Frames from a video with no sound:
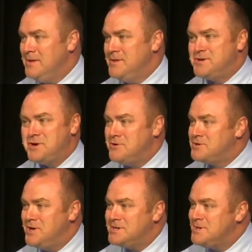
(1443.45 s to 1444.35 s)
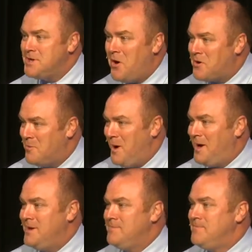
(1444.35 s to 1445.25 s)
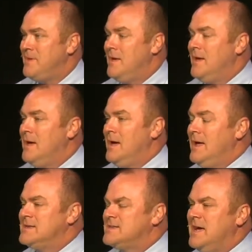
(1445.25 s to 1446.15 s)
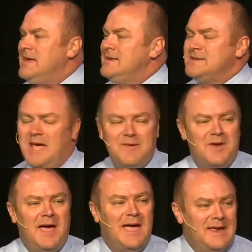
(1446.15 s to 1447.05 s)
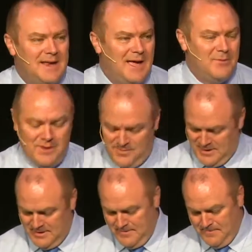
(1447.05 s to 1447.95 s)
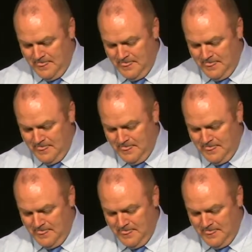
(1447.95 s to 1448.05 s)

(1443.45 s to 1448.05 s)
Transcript: The church doesn't talk about it and Satan is having a heyday with it.